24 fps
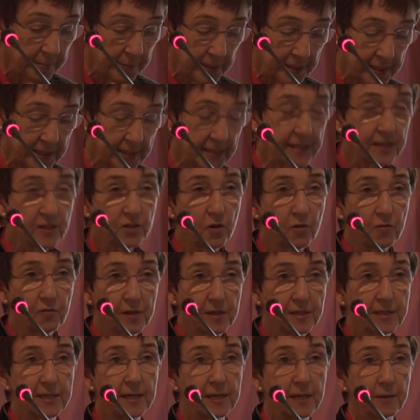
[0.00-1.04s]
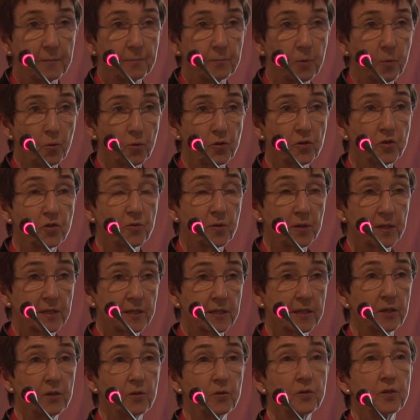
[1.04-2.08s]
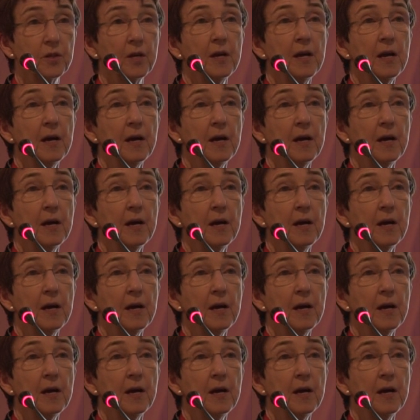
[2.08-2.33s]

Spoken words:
but it is obviously important to exclude